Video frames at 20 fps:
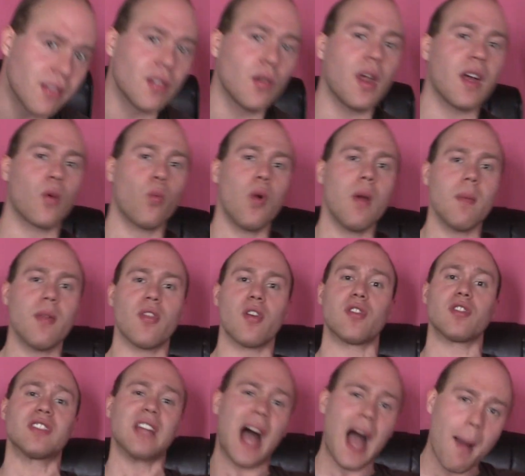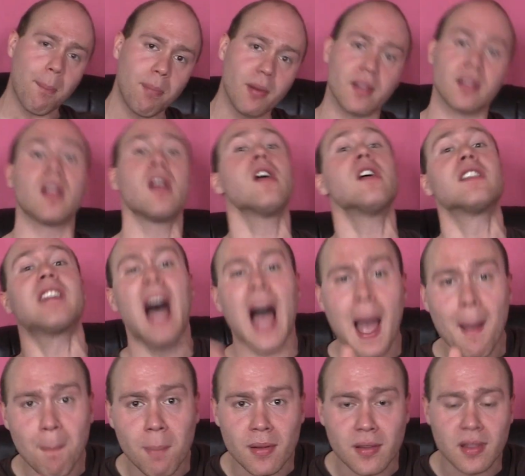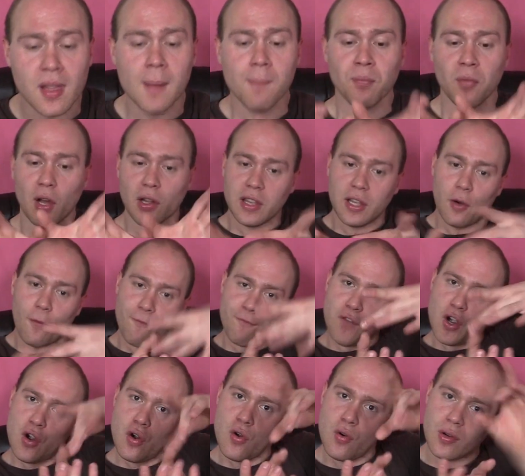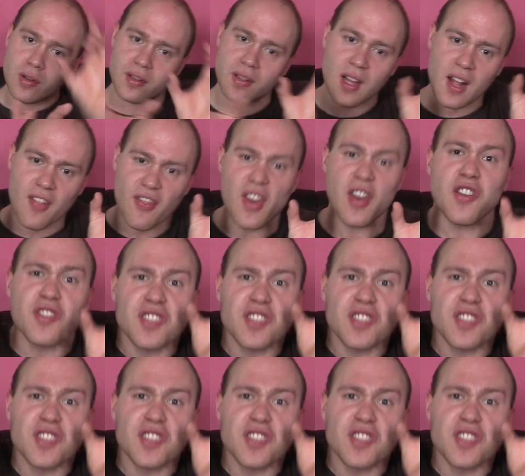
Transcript: are like women that are topless. Tapas are little foods that are